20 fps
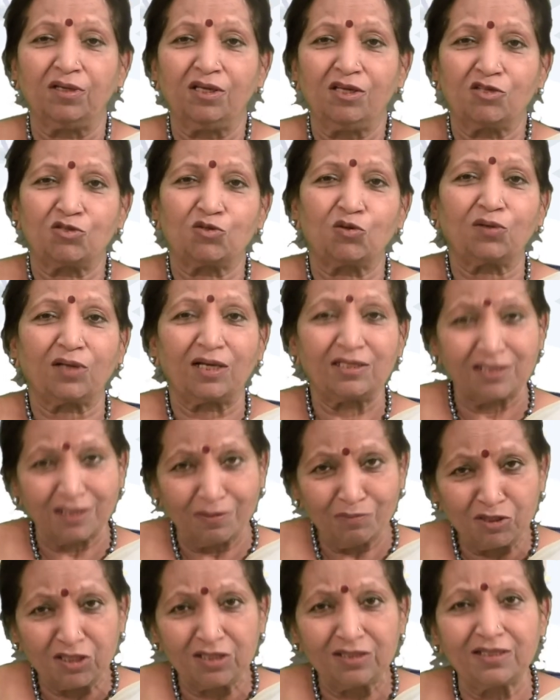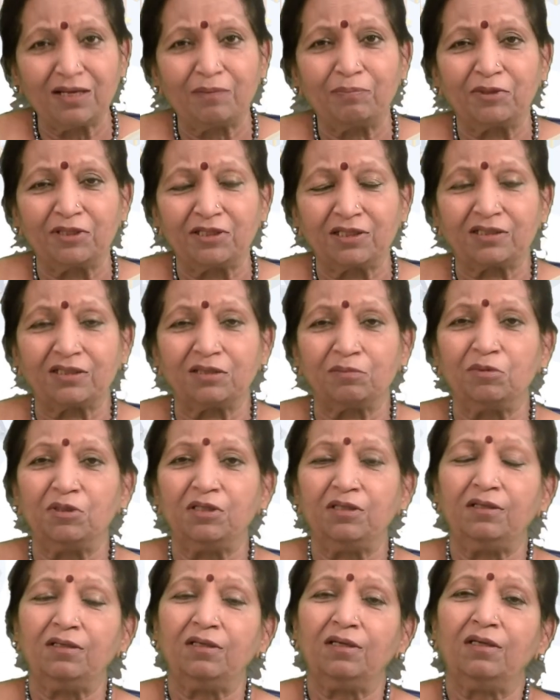So consumptions are
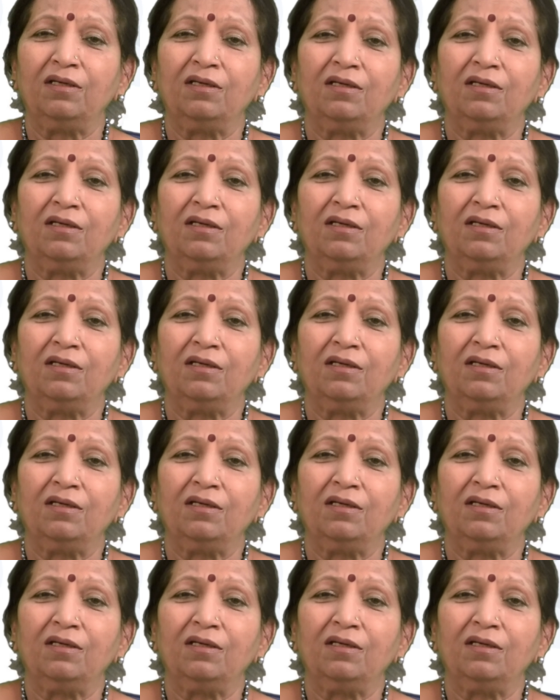predictable,